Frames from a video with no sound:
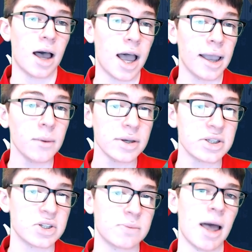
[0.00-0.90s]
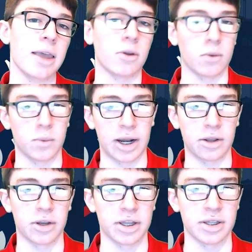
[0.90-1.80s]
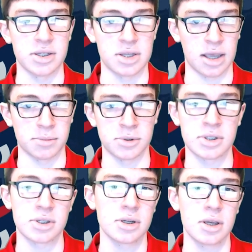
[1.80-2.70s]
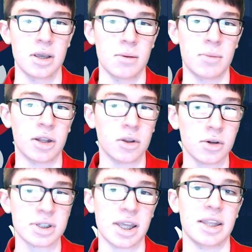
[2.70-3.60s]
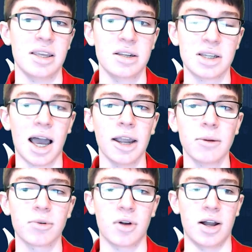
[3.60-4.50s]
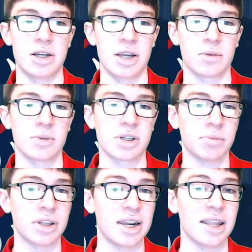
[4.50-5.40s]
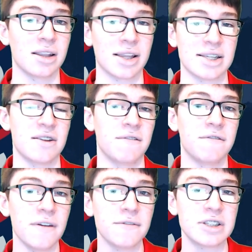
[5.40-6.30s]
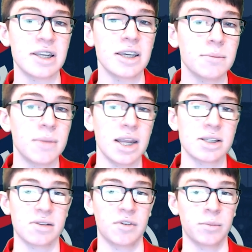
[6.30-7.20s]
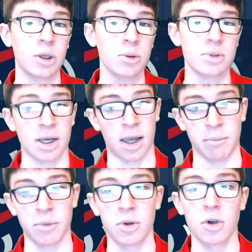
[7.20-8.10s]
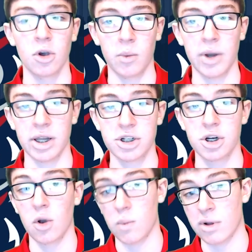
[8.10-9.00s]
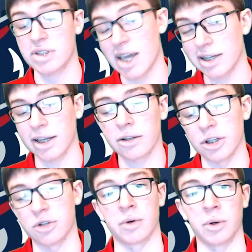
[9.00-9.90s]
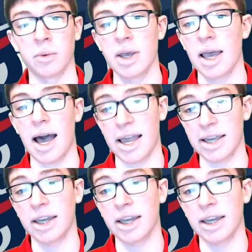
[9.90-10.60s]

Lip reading: I always smile when I look at these tables, but it looks like the entire project was completed in less than 15 minutes of compute time, which, while technically true, I can